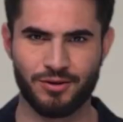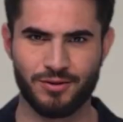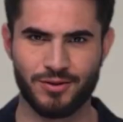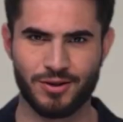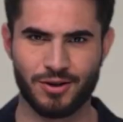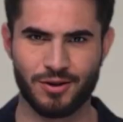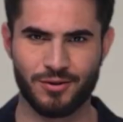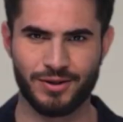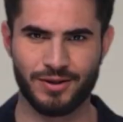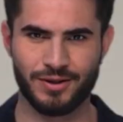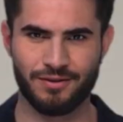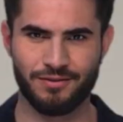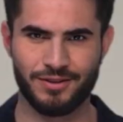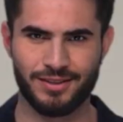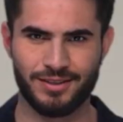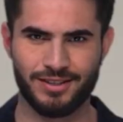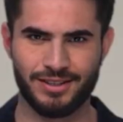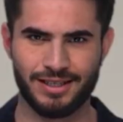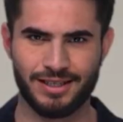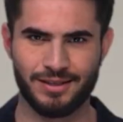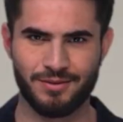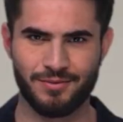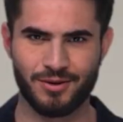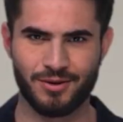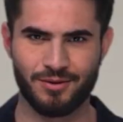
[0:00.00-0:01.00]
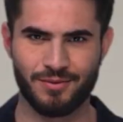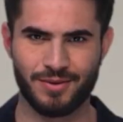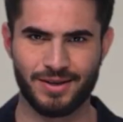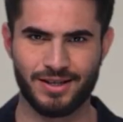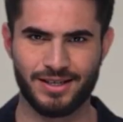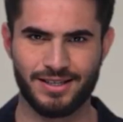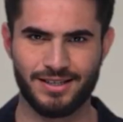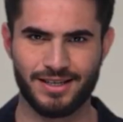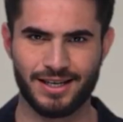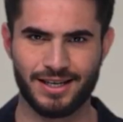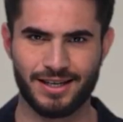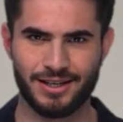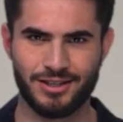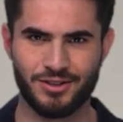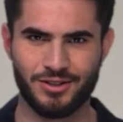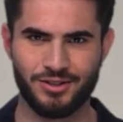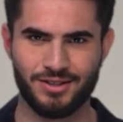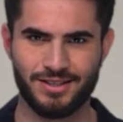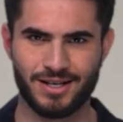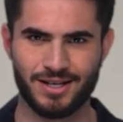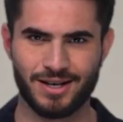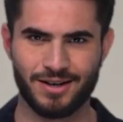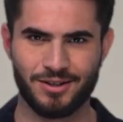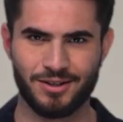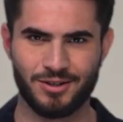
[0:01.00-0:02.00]
you can go even deeper by saying
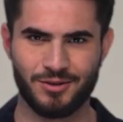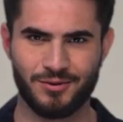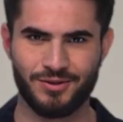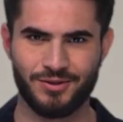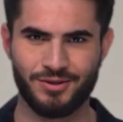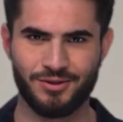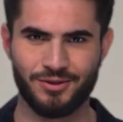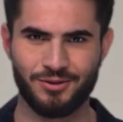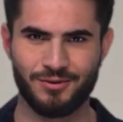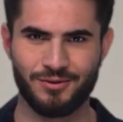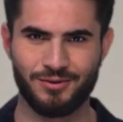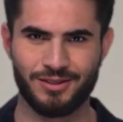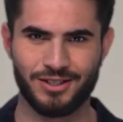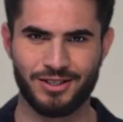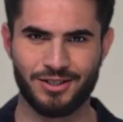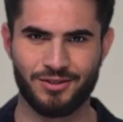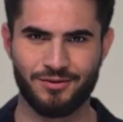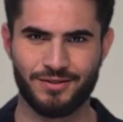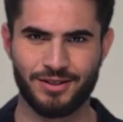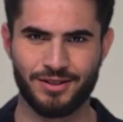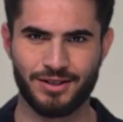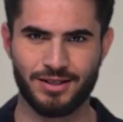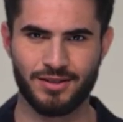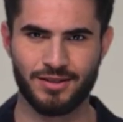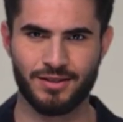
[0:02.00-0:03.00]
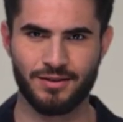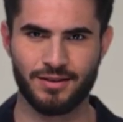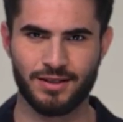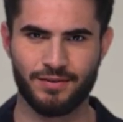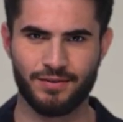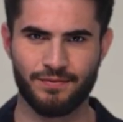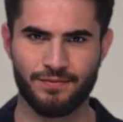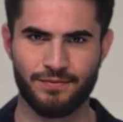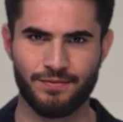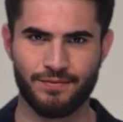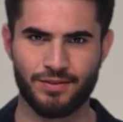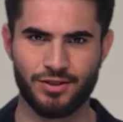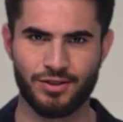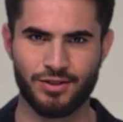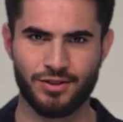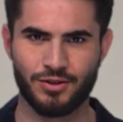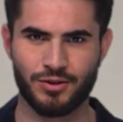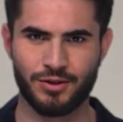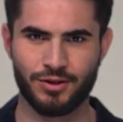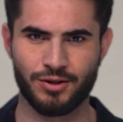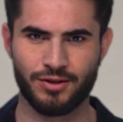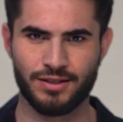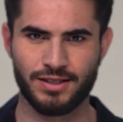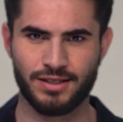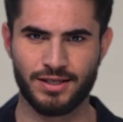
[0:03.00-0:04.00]
just how you would do each of these.
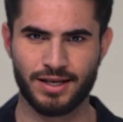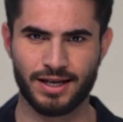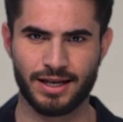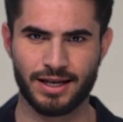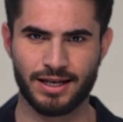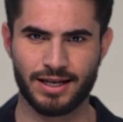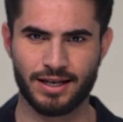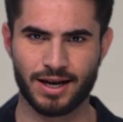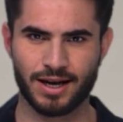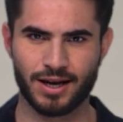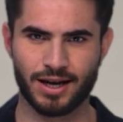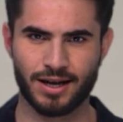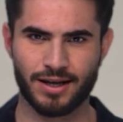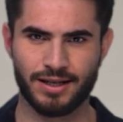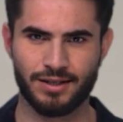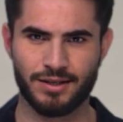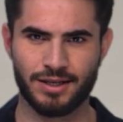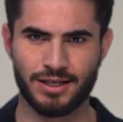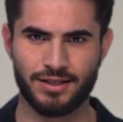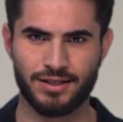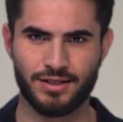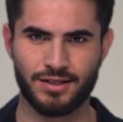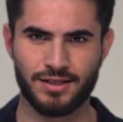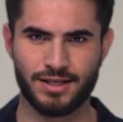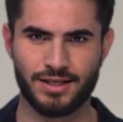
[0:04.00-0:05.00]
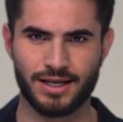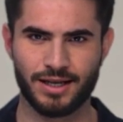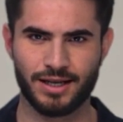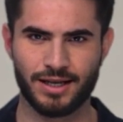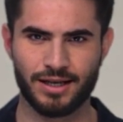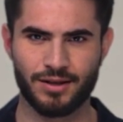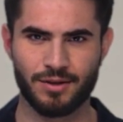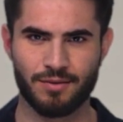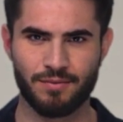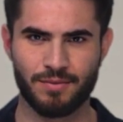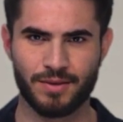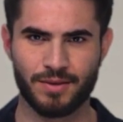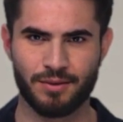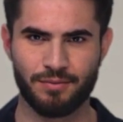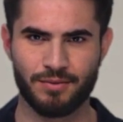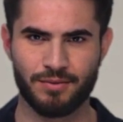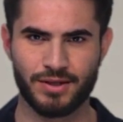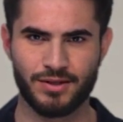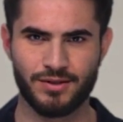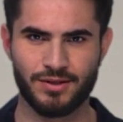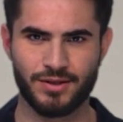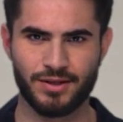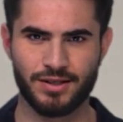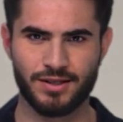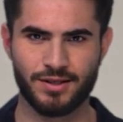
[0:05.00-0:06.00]
So you could say, I need to scale up my
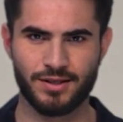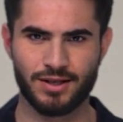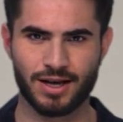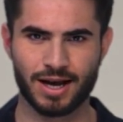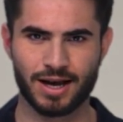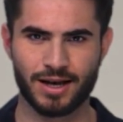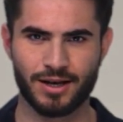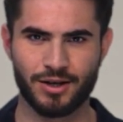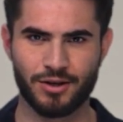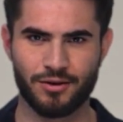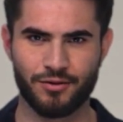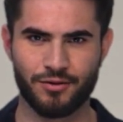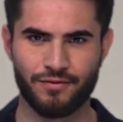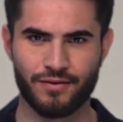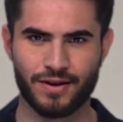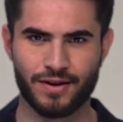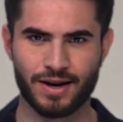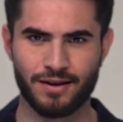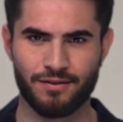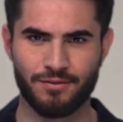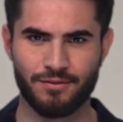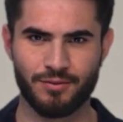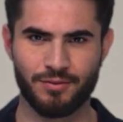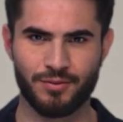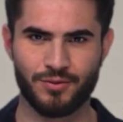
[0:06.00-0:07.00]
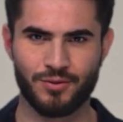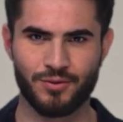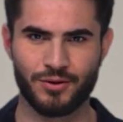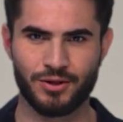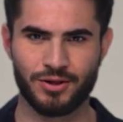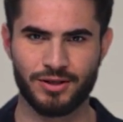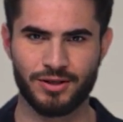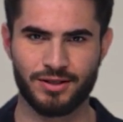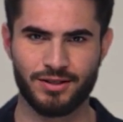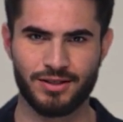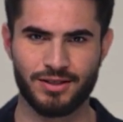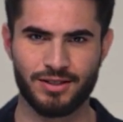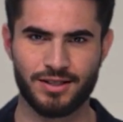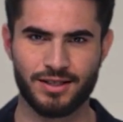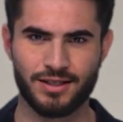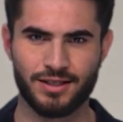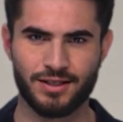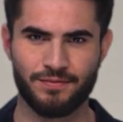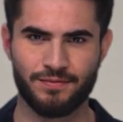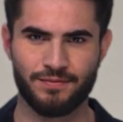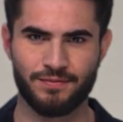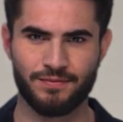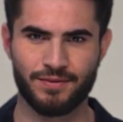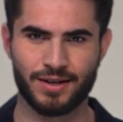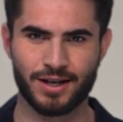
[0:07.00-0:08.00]
business and hire 5 employees.
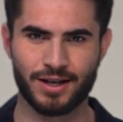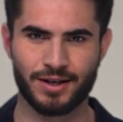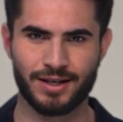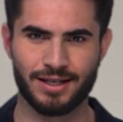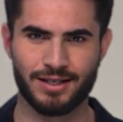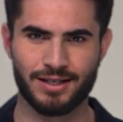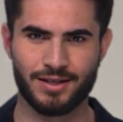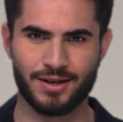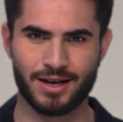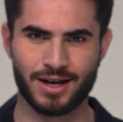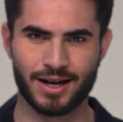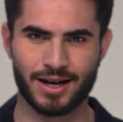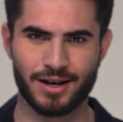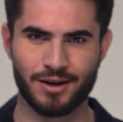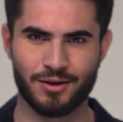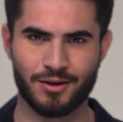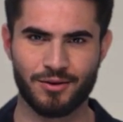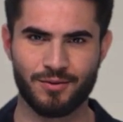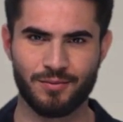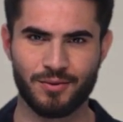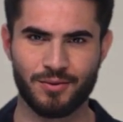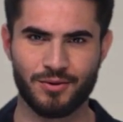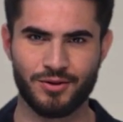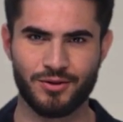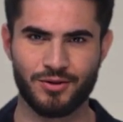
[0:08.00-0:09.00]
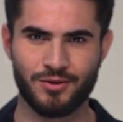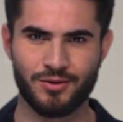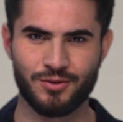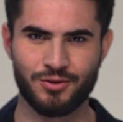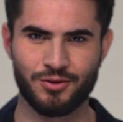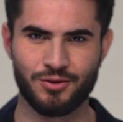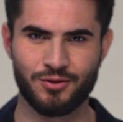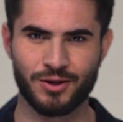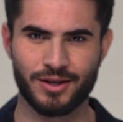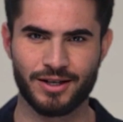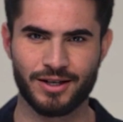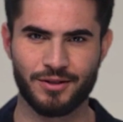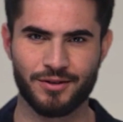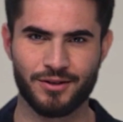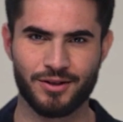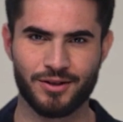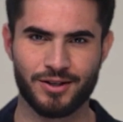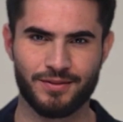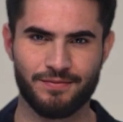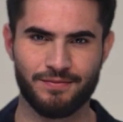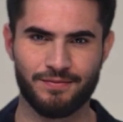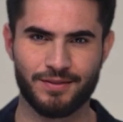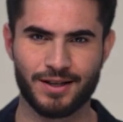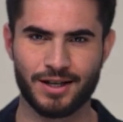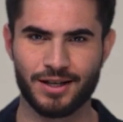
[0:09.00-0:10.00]
I need to hire a personal
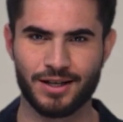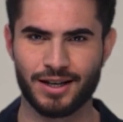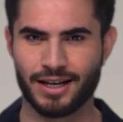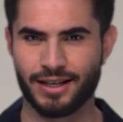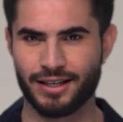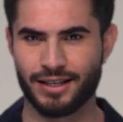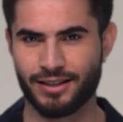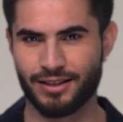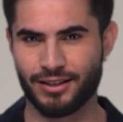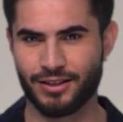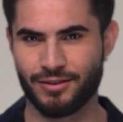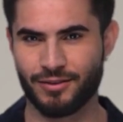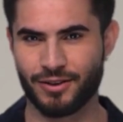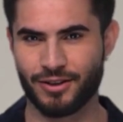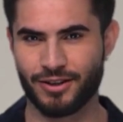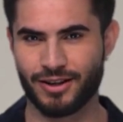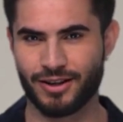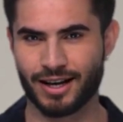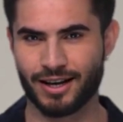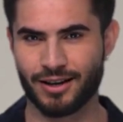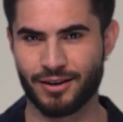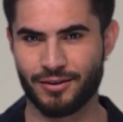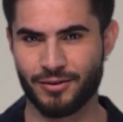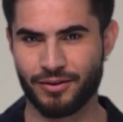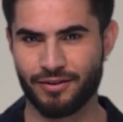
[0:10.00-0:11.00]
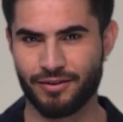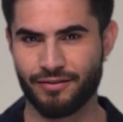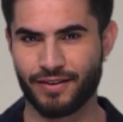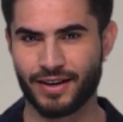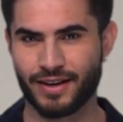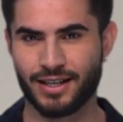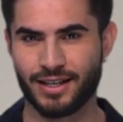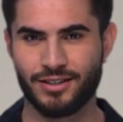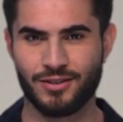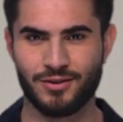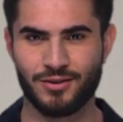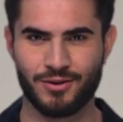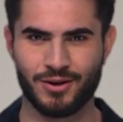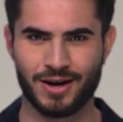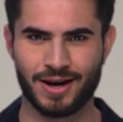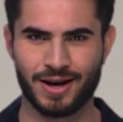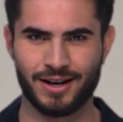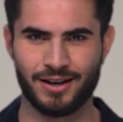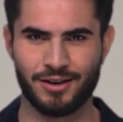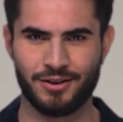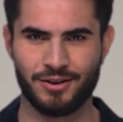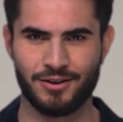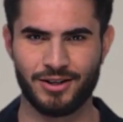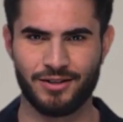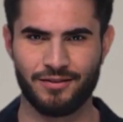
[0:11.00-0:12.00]
trainer, and I need to learn how to invest or
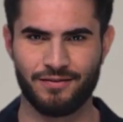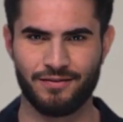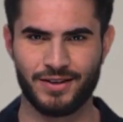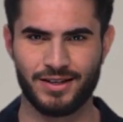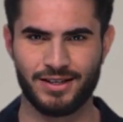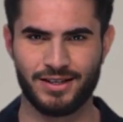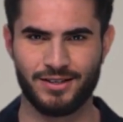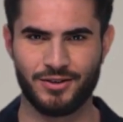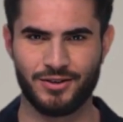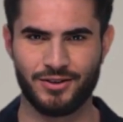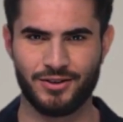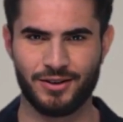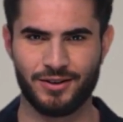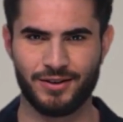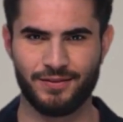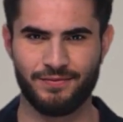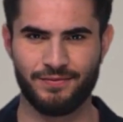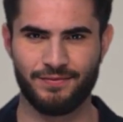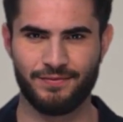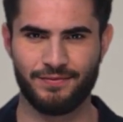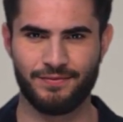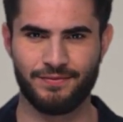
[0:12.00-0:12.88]
hire an investor.